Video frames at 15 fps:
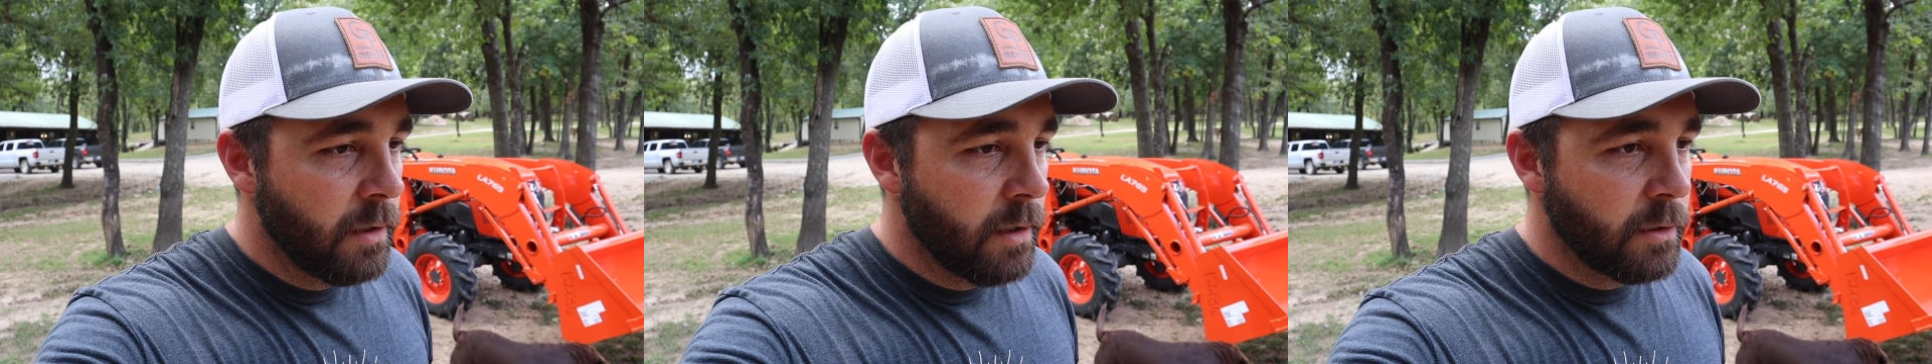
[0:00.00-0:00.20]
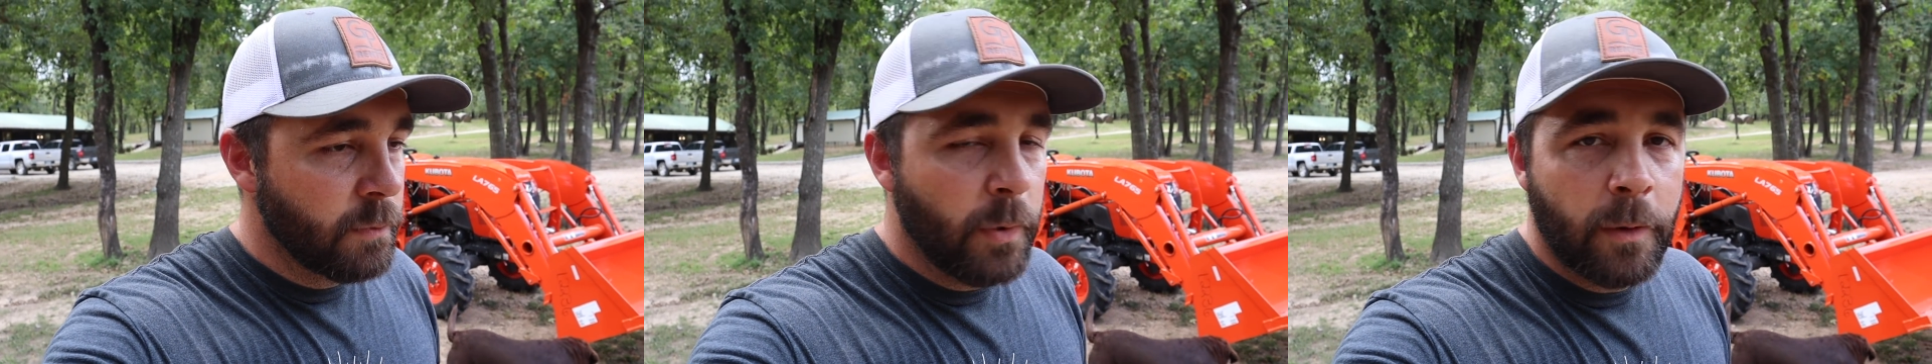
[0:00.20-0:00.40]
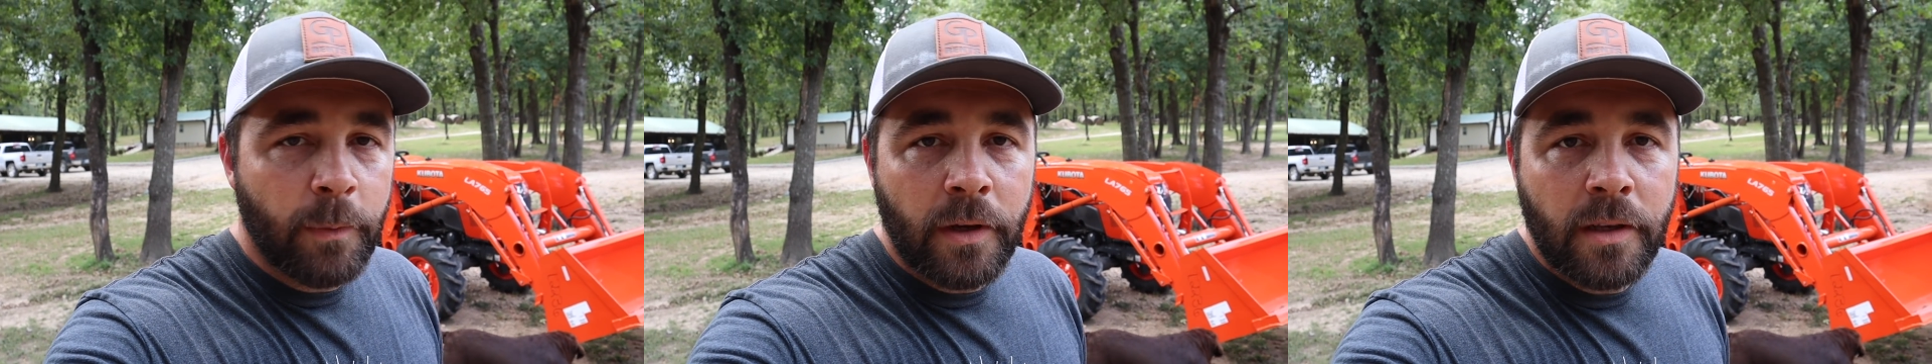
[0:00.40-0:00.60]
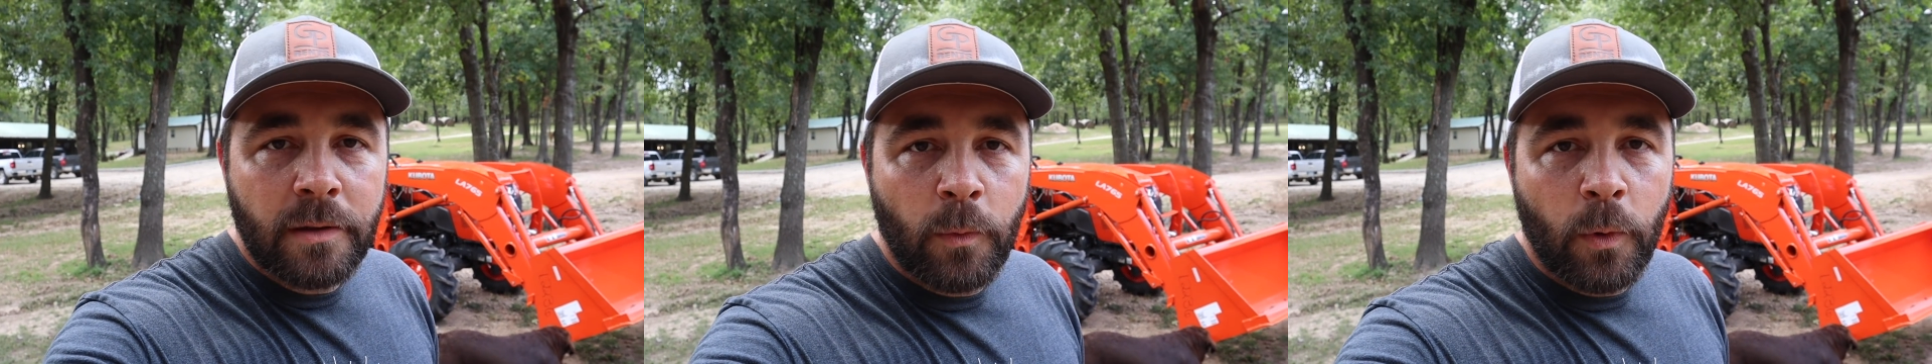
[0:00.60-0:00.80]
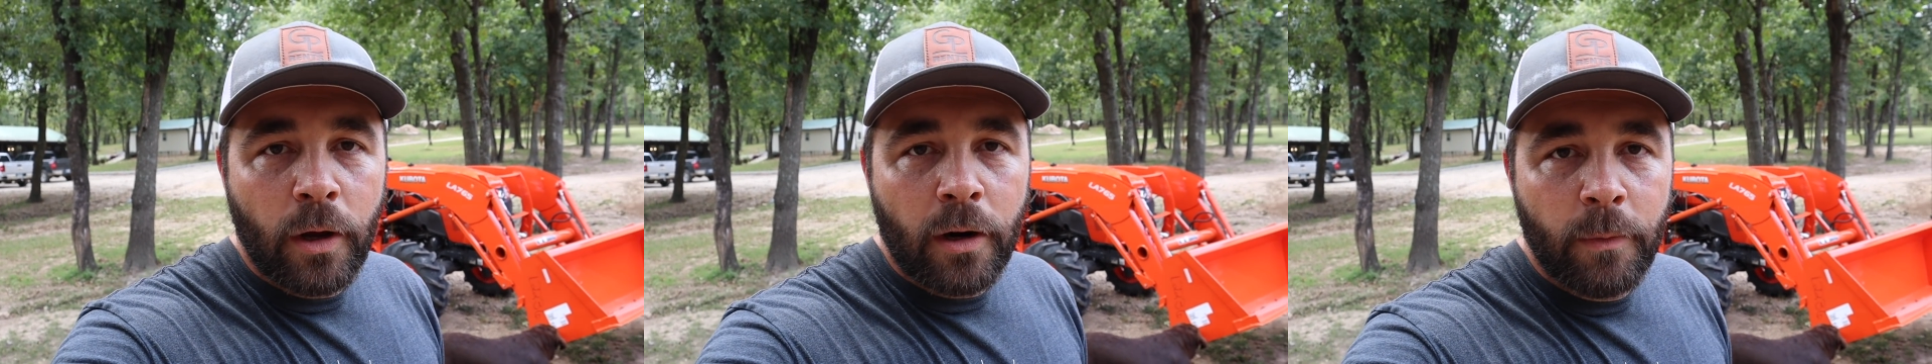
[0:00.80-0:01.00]
those pumpkins
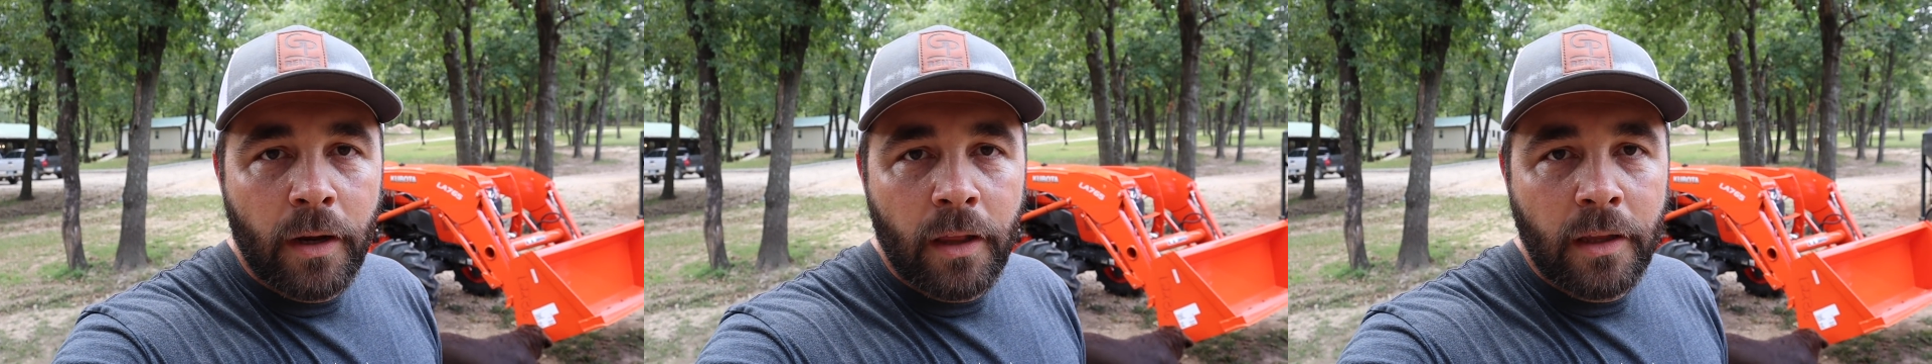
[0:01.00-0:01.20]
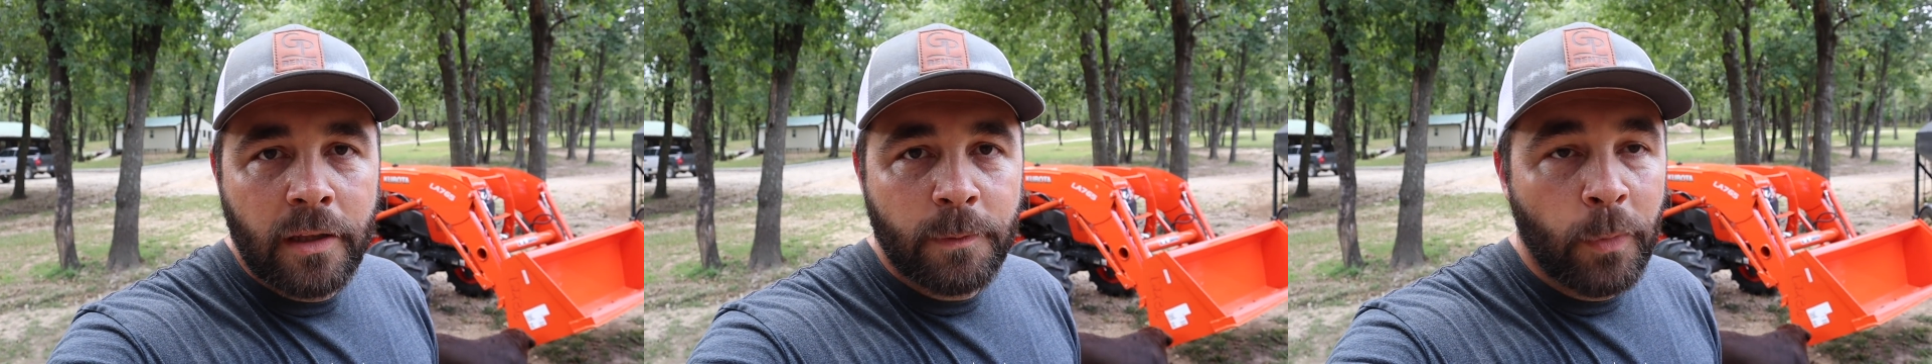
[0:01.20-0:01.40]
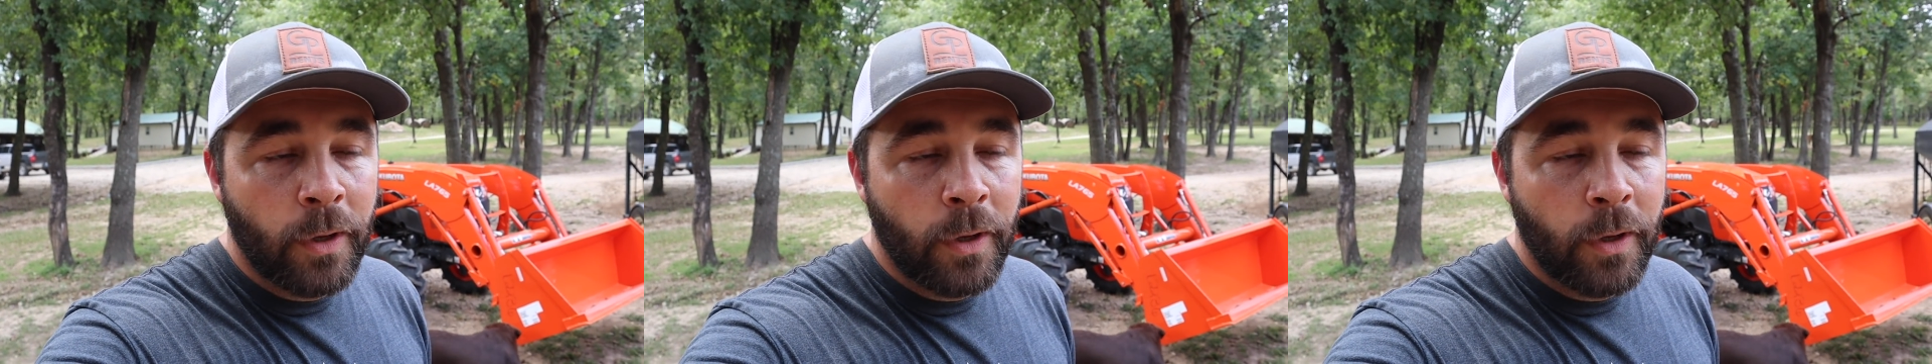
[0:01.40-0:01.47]
and watermelons.